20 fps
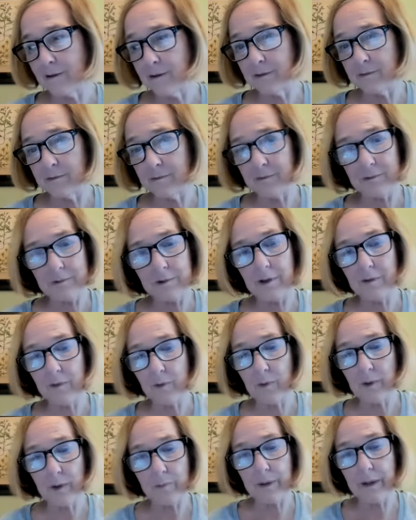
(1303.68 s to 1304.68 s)
it to you
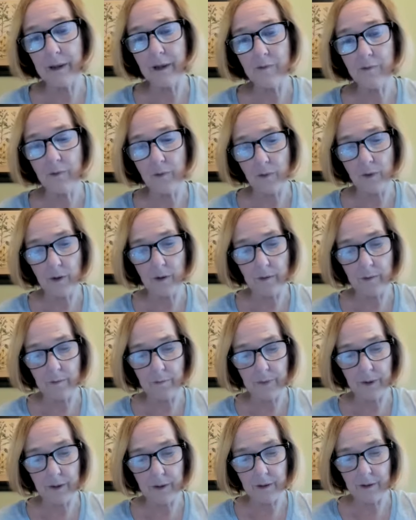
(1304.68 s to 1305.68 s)
for what it paid for it.
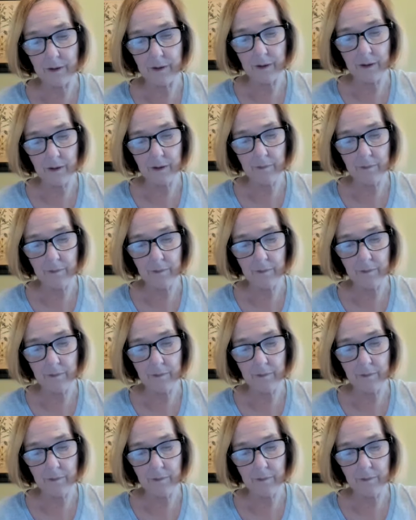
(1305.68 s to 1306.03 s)
But